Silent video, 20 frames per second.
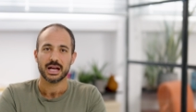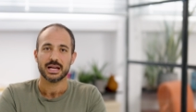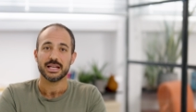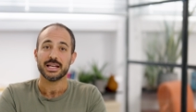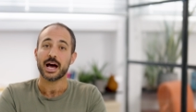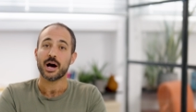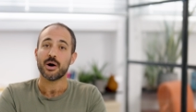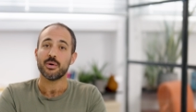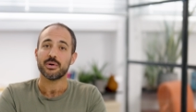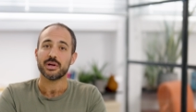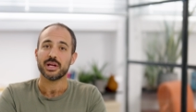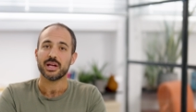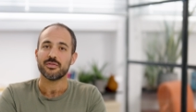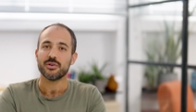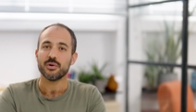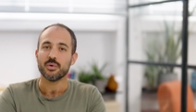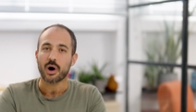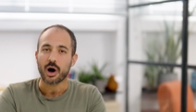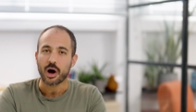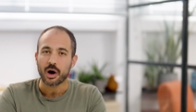Now, if
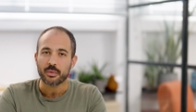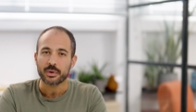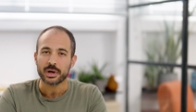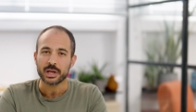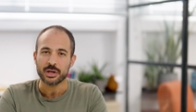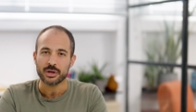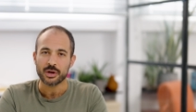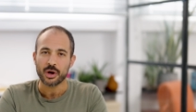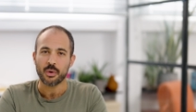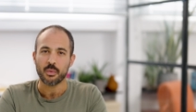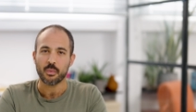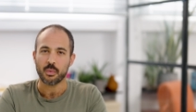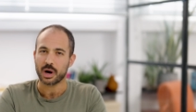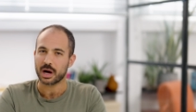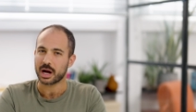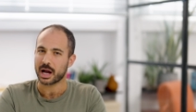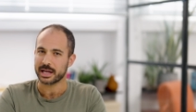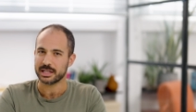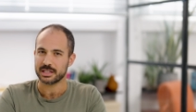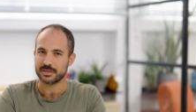you already know
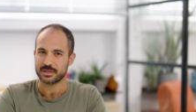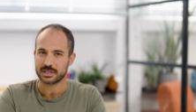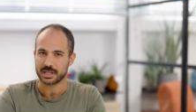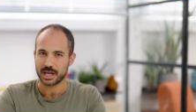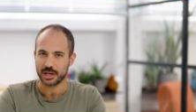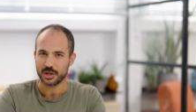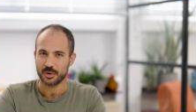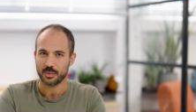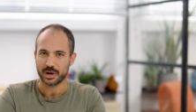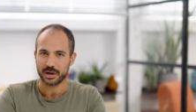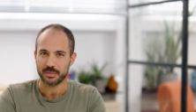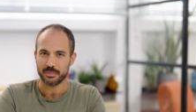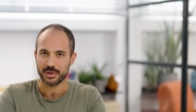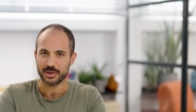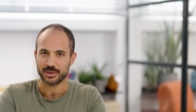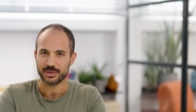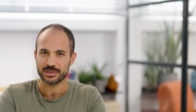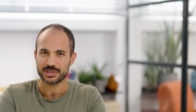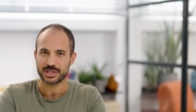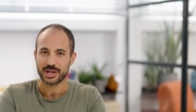what kind of site you want to
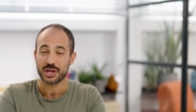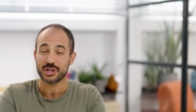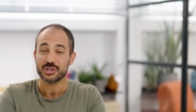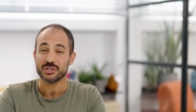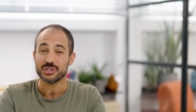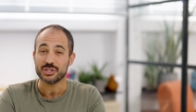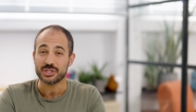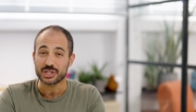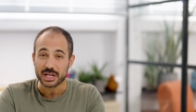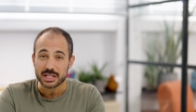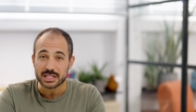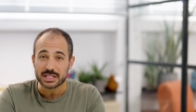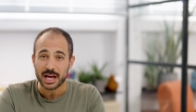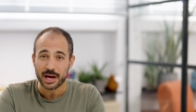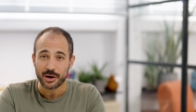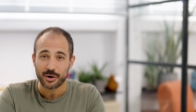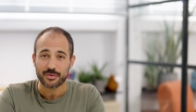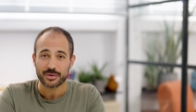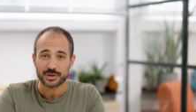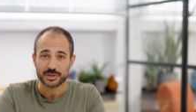build, just
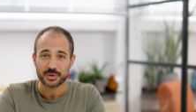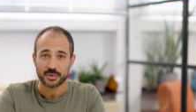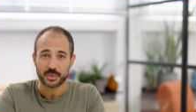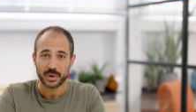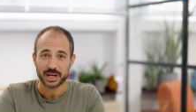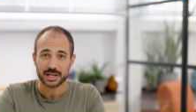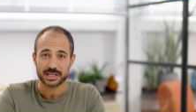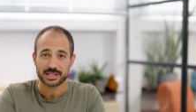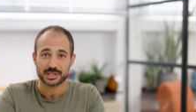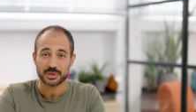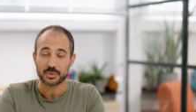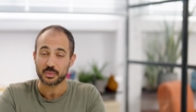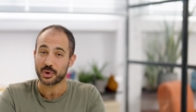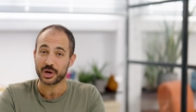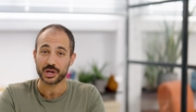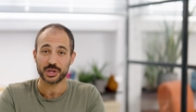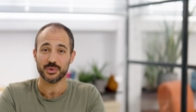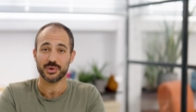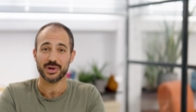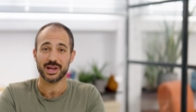head over to Wix where
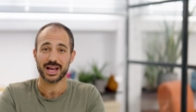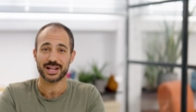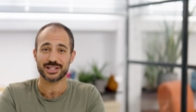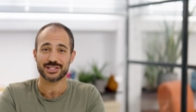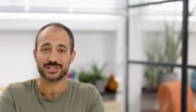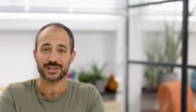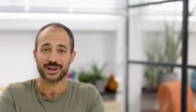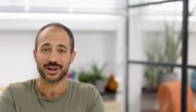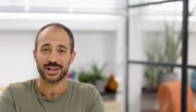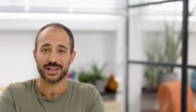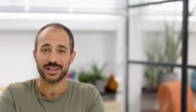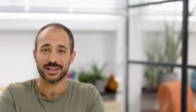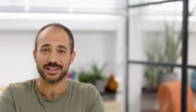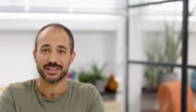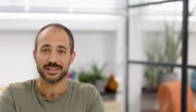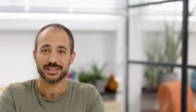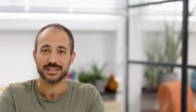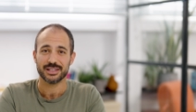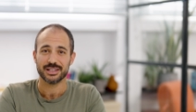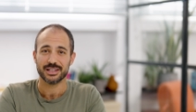you can get started.
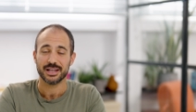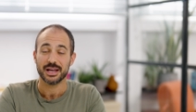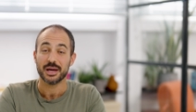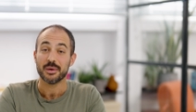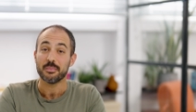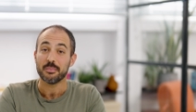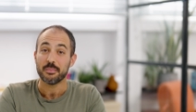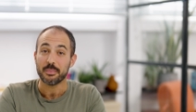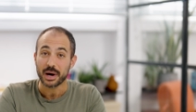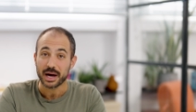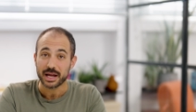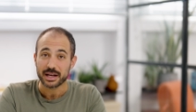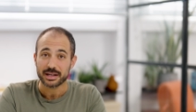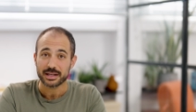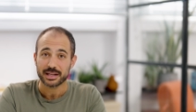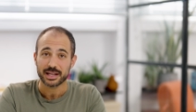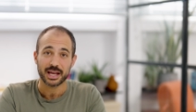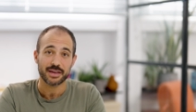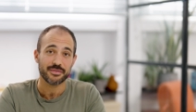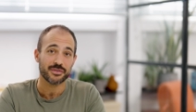But
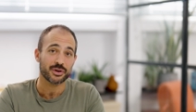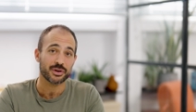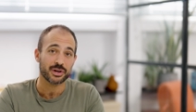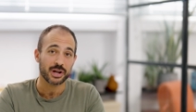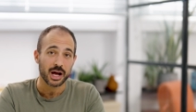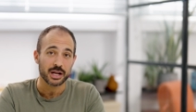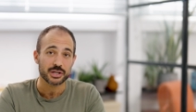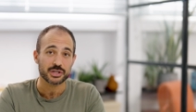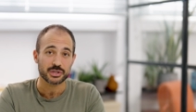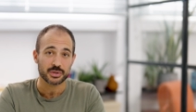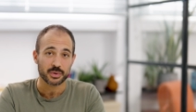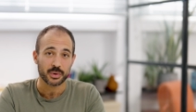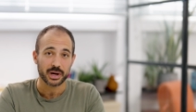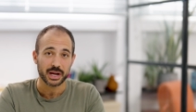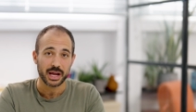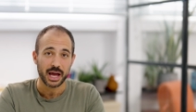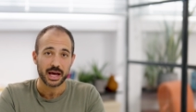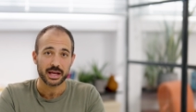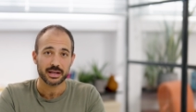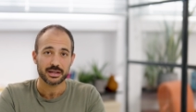if you're not sure
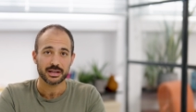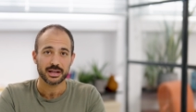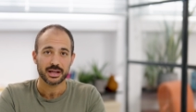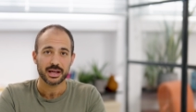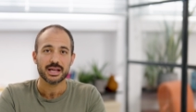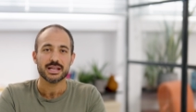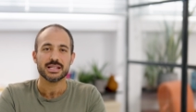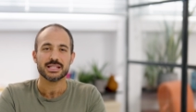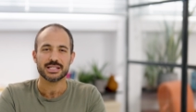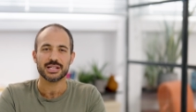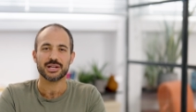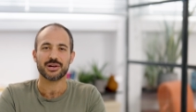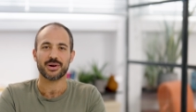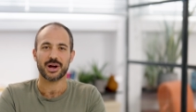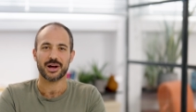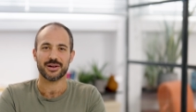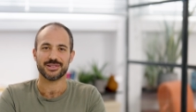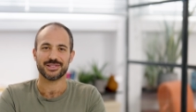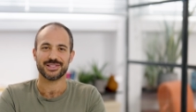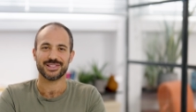yet, stick
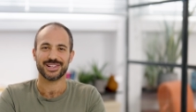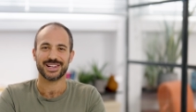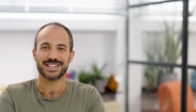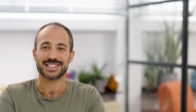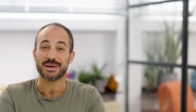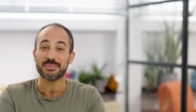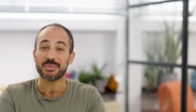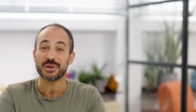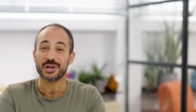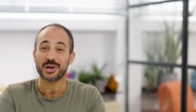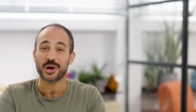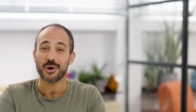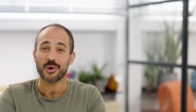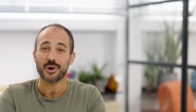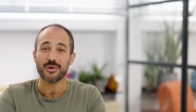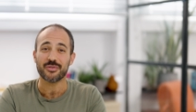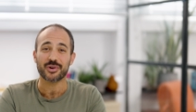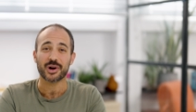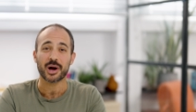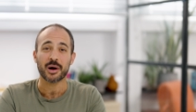around because I'm going to go
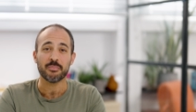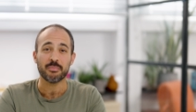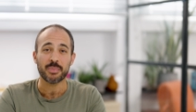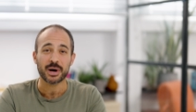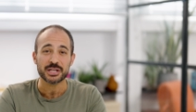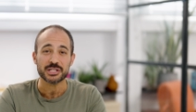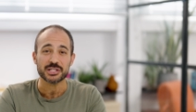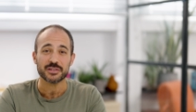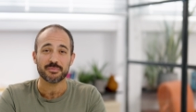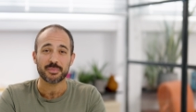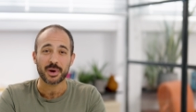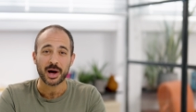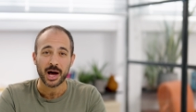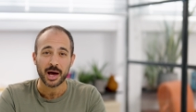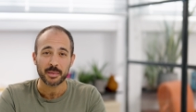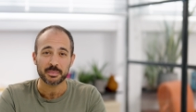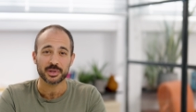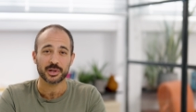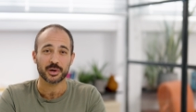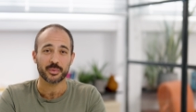over a bunch of
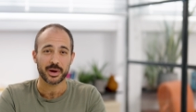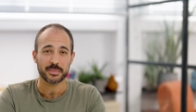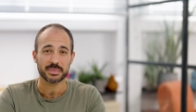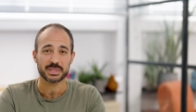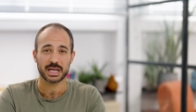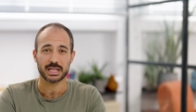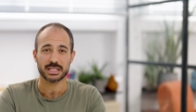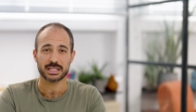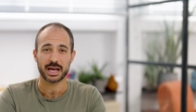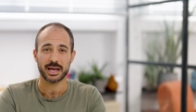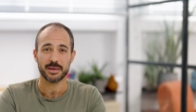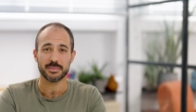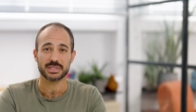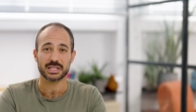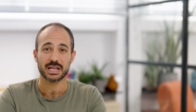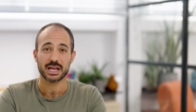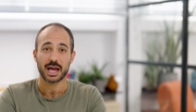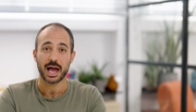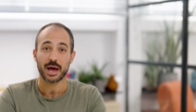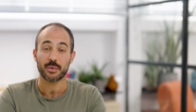popular website
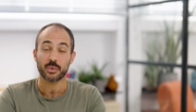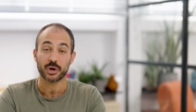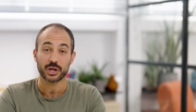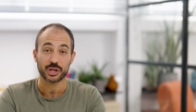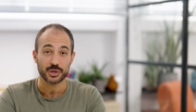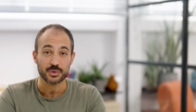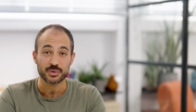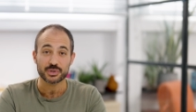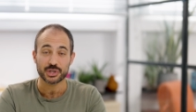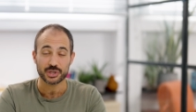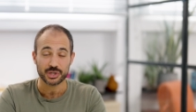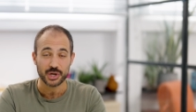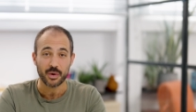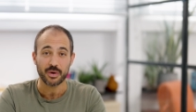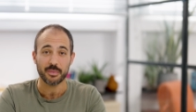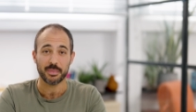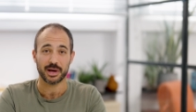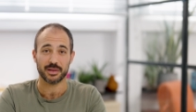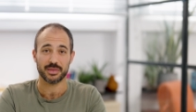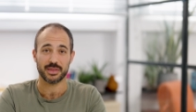types and what you should know
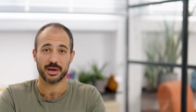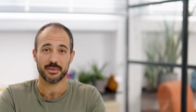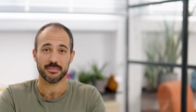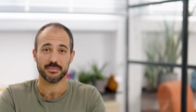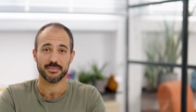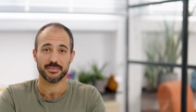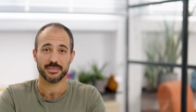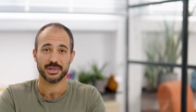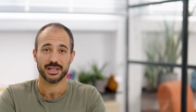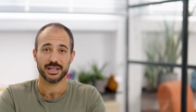about them.